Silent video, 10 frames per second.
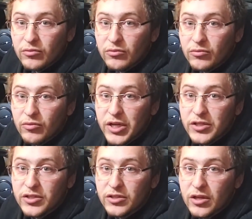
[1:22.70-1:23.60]

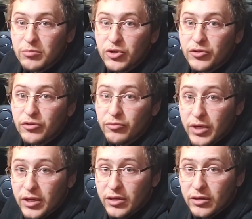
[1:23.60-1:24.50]
Reason number
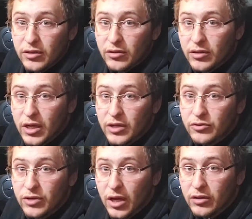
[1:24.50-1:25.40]
3 that I
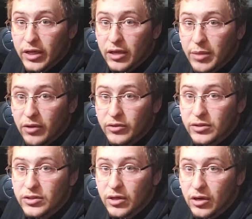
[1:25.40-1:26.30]
do not like about
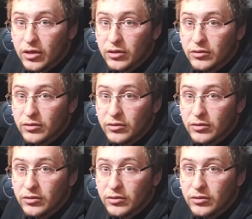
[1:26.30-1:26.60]
this car